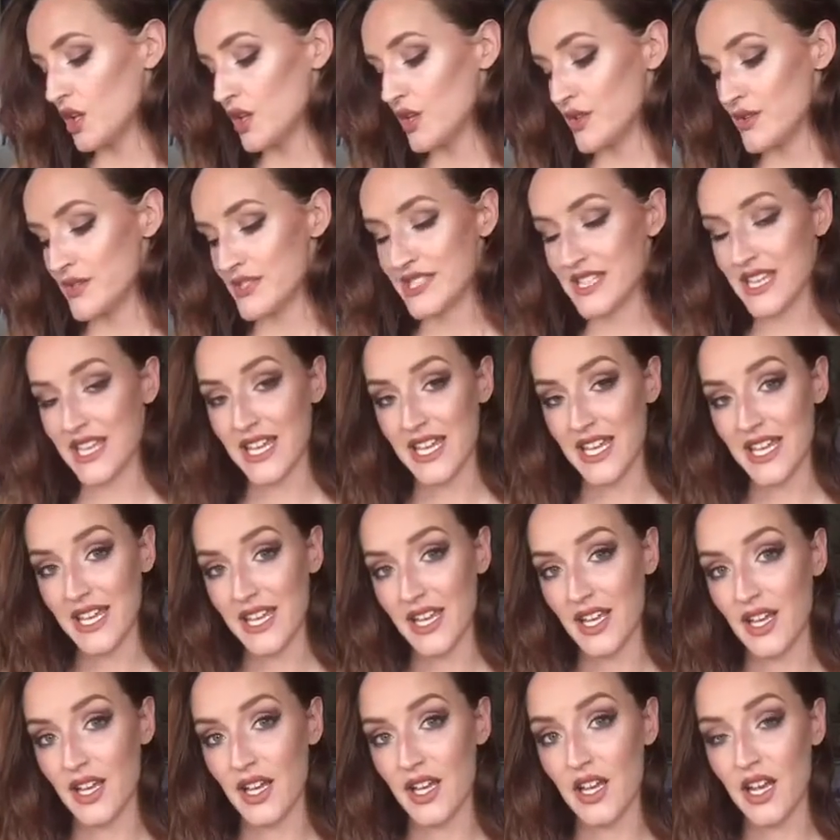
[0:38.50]

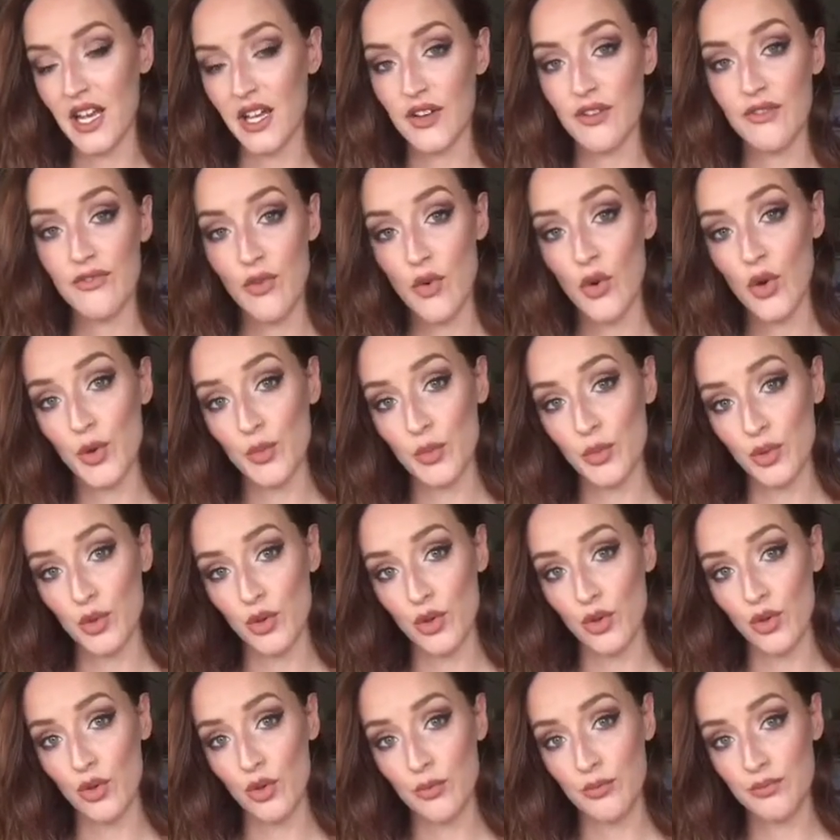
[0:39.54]
using like
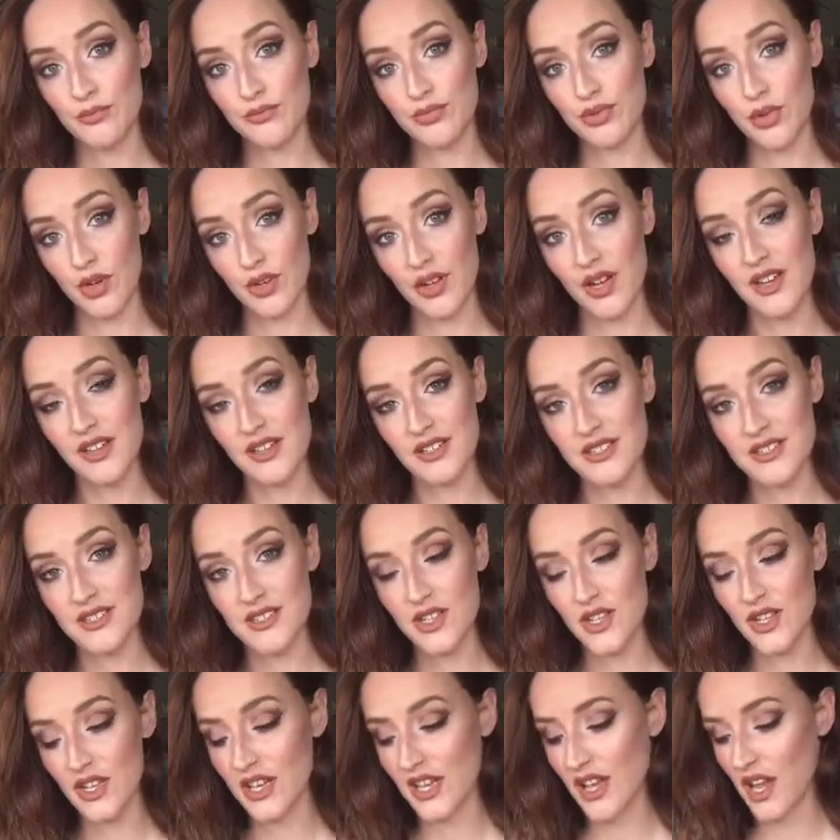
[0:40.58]
affordable products
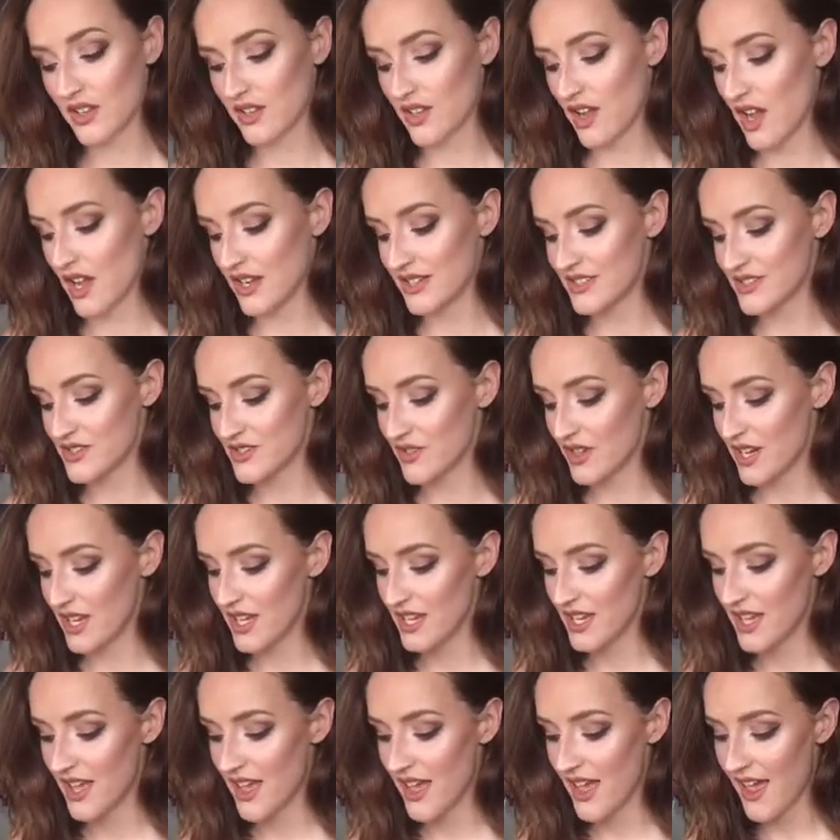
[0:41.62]
that you can get on the high
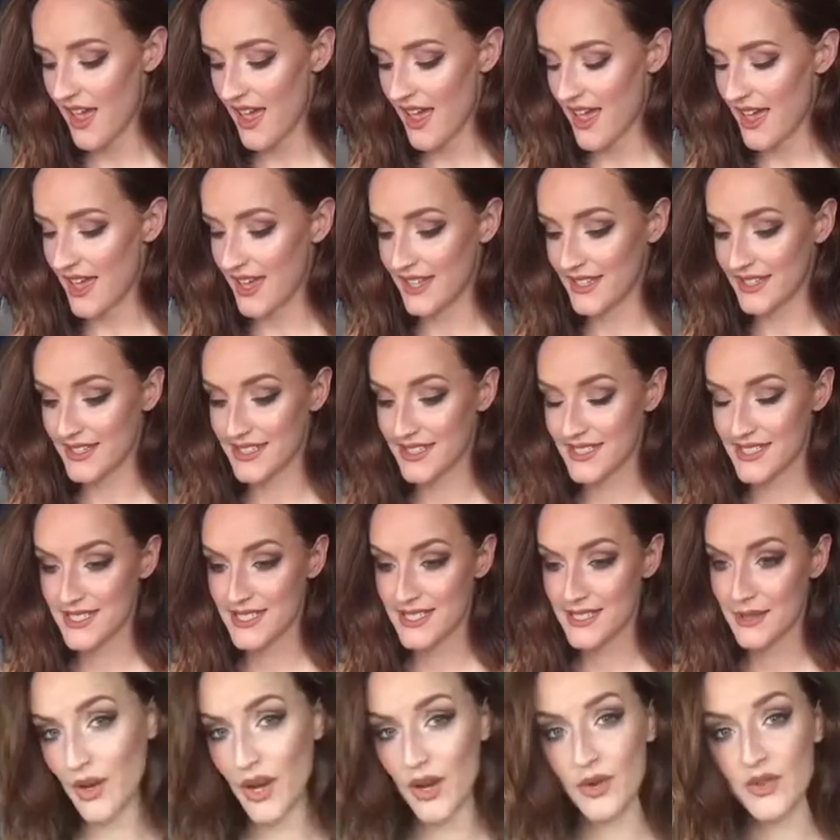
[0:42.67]
street
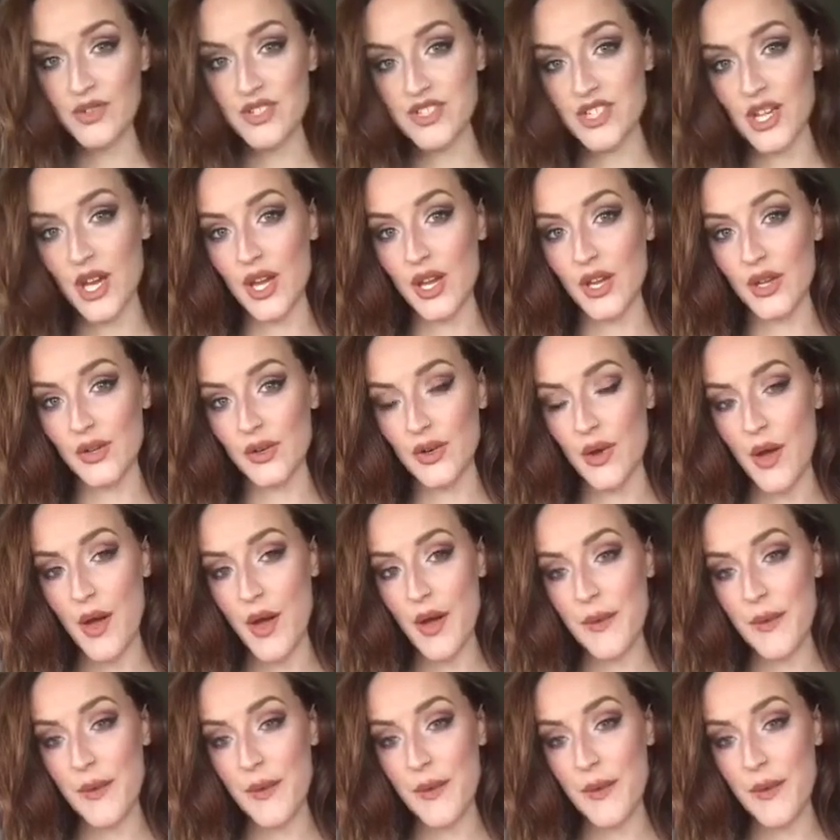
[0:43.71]
and also